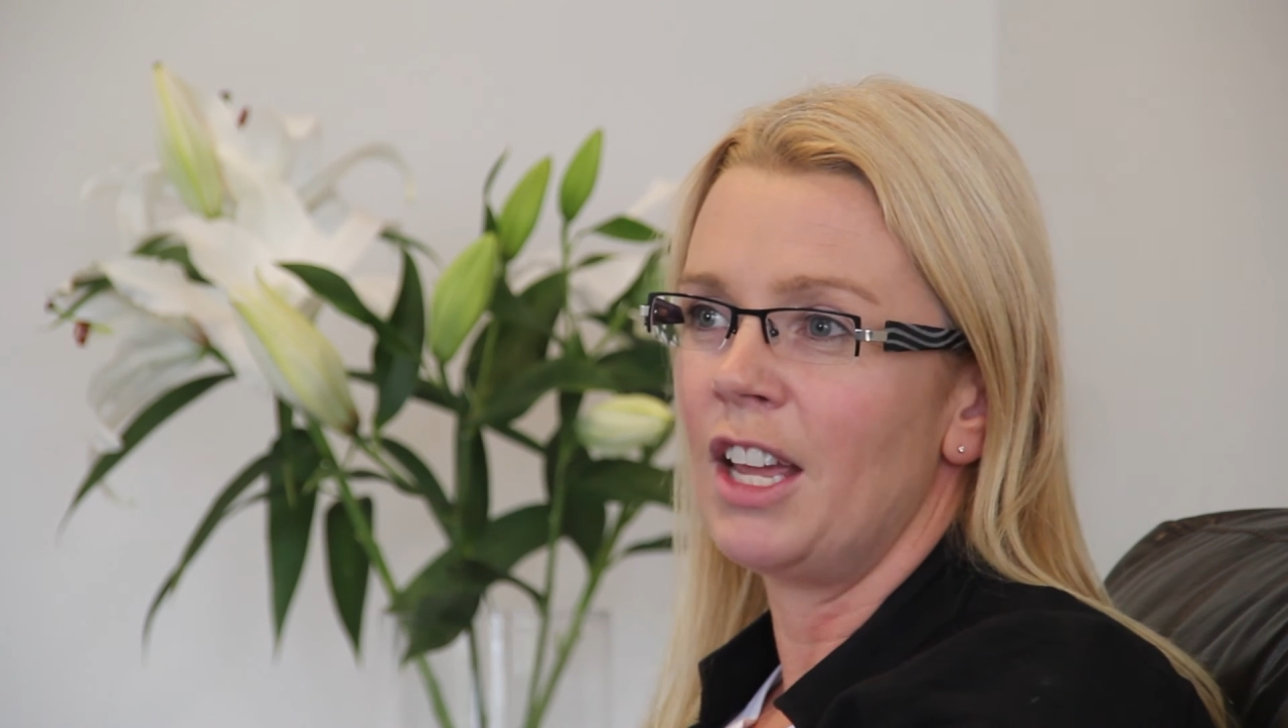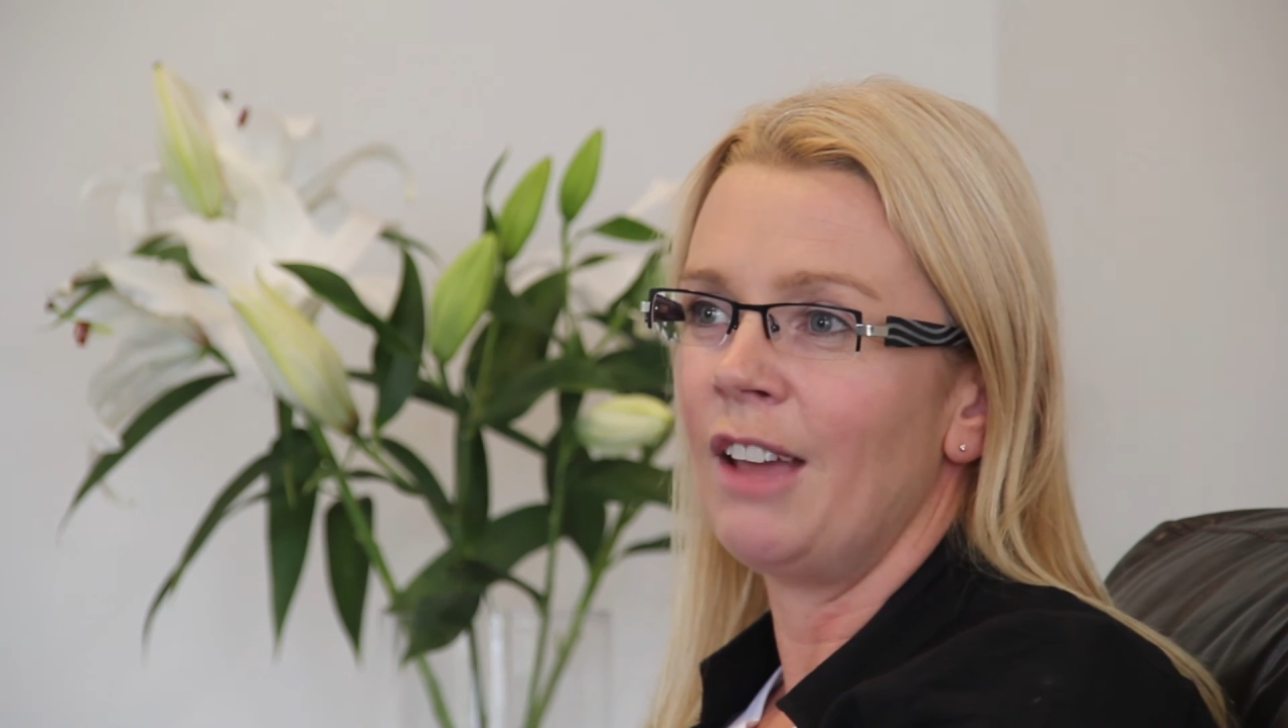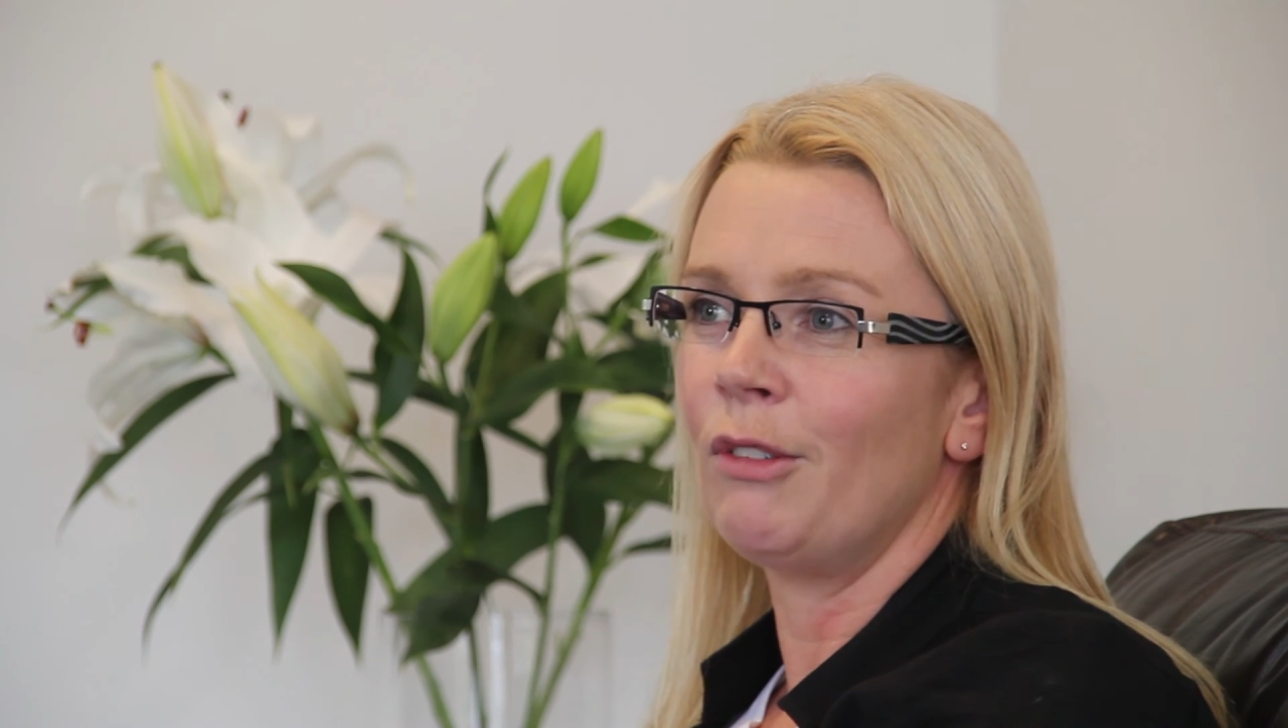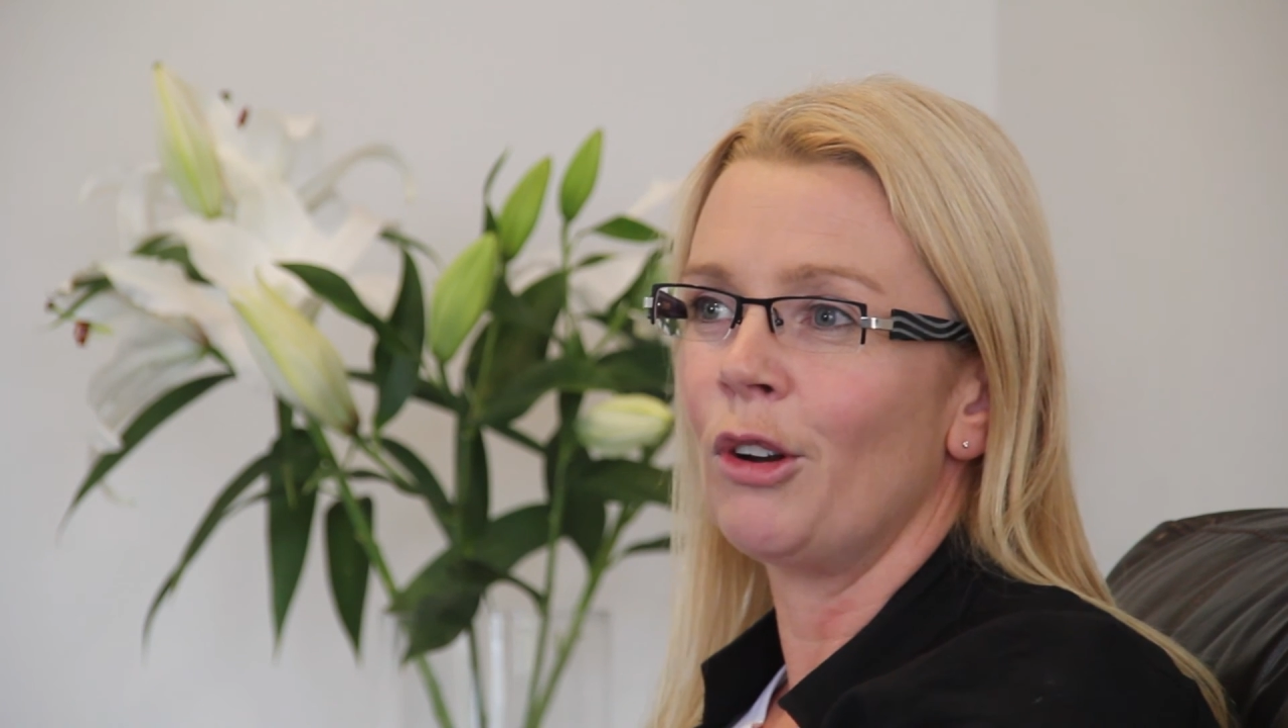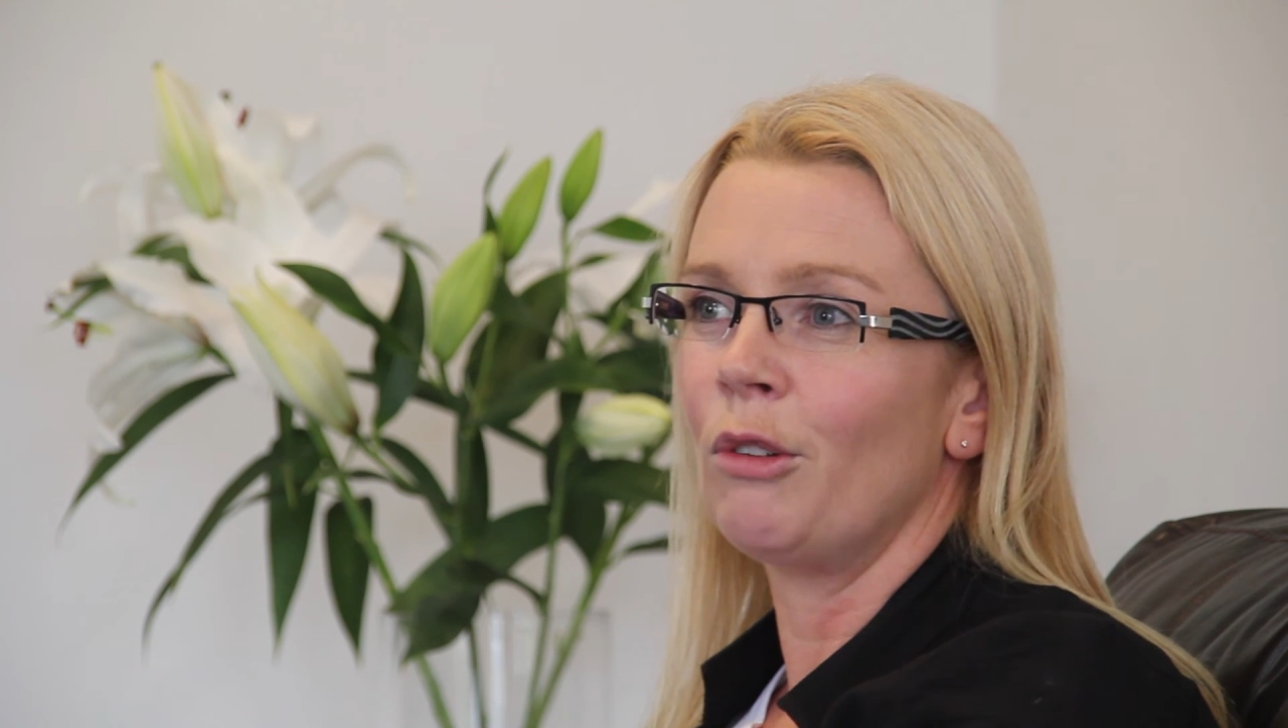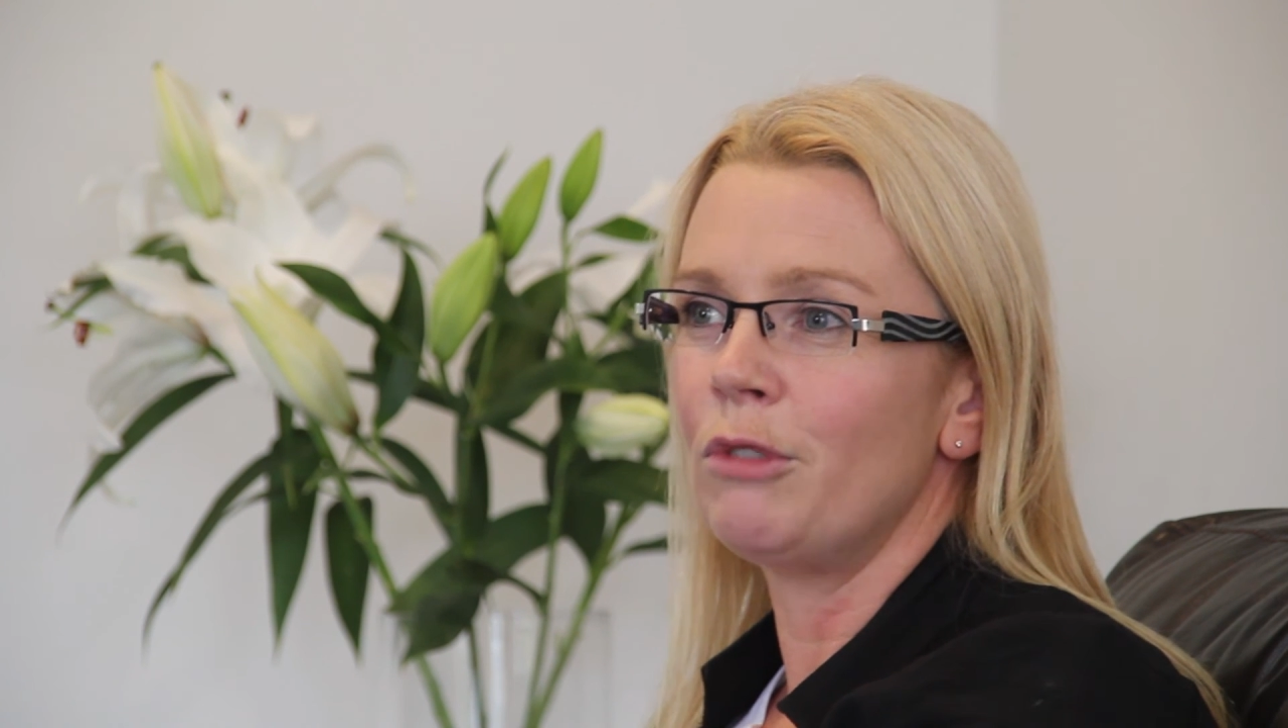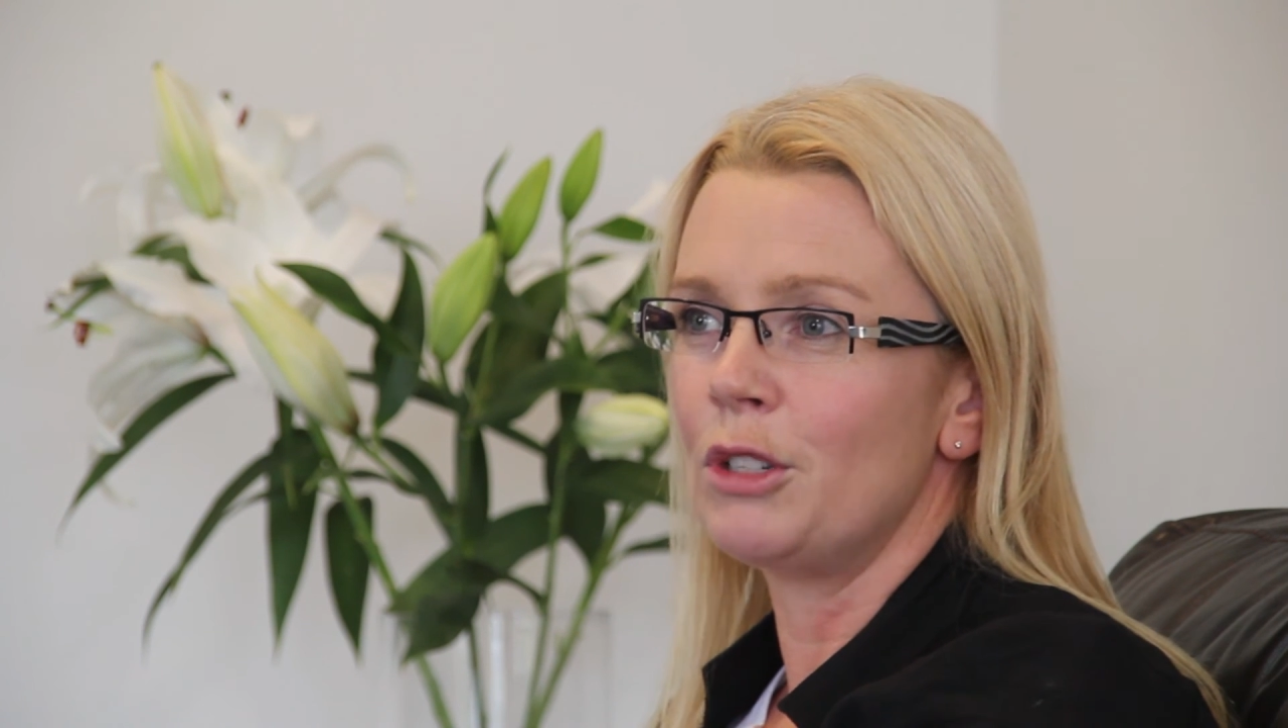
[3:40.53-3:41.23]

to have it on